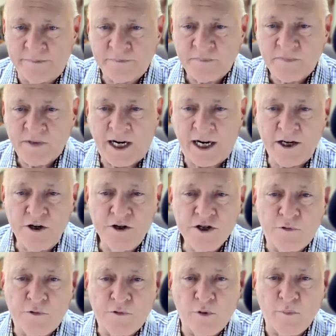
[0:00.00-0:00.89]
I
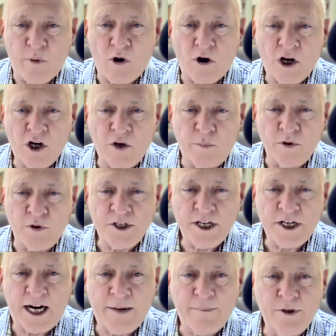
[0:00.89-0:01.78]
use a remarkable
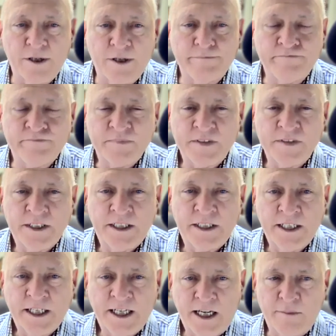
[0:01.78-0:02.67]
tablet
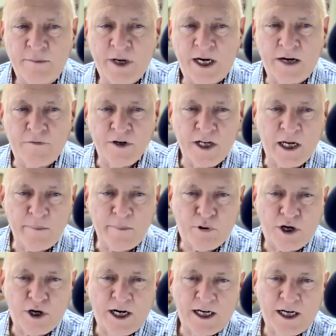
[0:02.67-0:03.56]
in my everyday
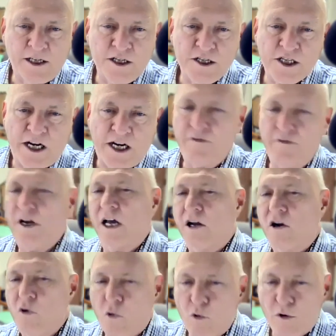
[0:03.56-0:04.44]
practice. I've got a
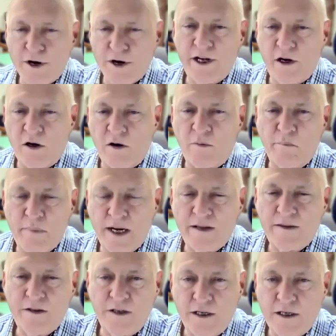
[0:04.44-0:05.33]
Cornell
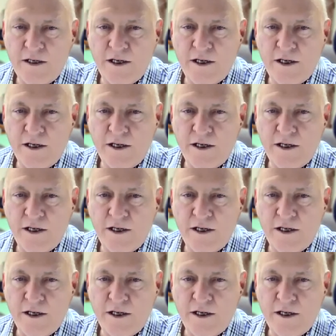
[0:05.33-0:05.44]
method